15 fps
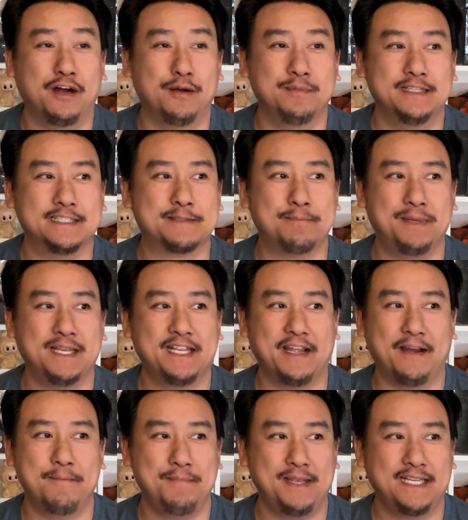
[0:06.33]
It's been a
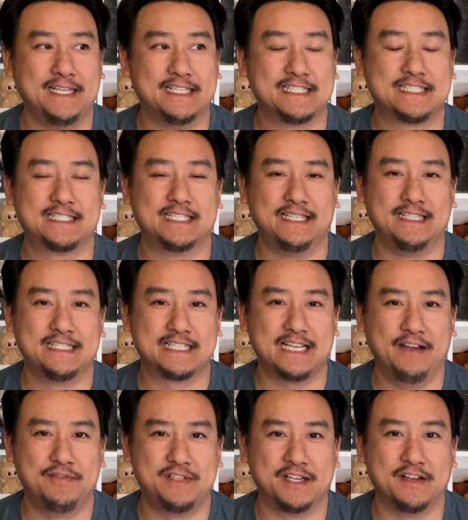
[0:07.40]
minute since
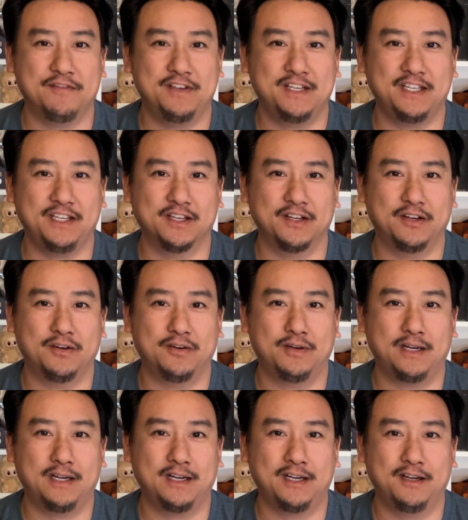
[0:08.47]
I've done a
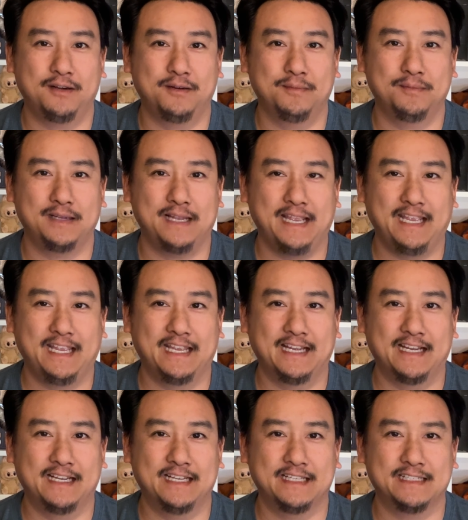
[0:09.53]
video,
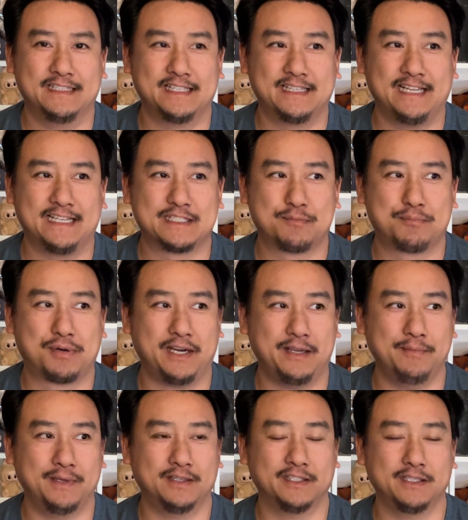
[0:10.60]
and that's
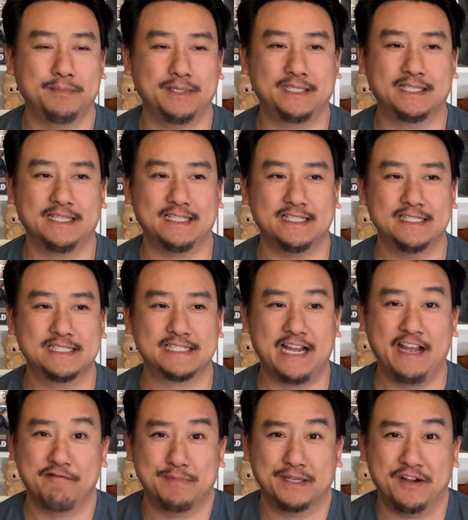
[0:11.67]
primarily because
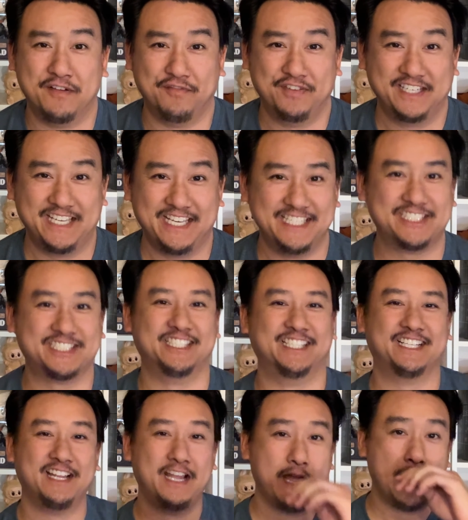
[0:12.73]
I've been on
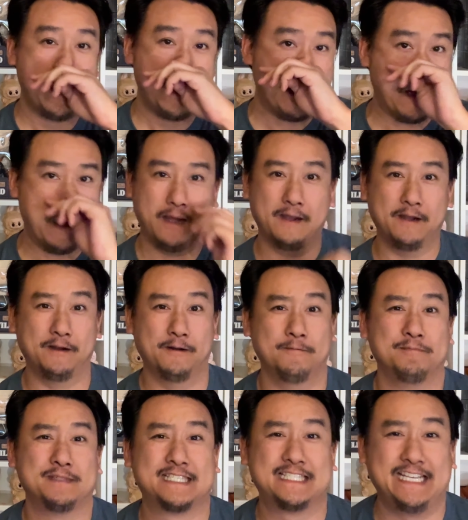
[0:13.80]
vacation.
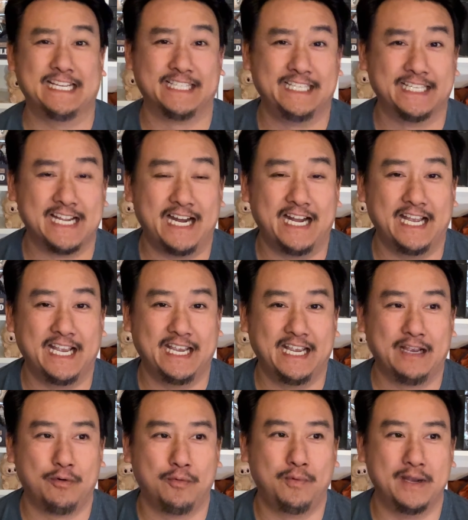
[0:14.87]
Stanley and I
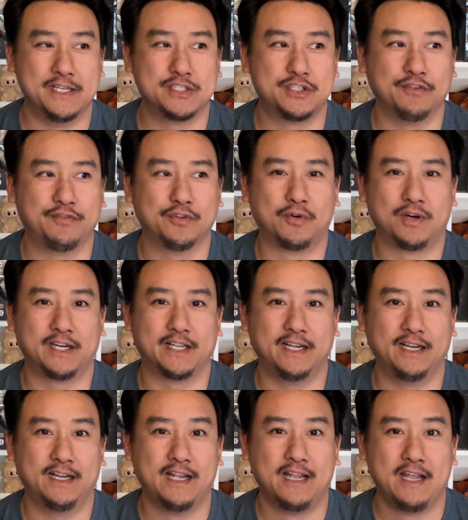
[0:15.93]
went to Florida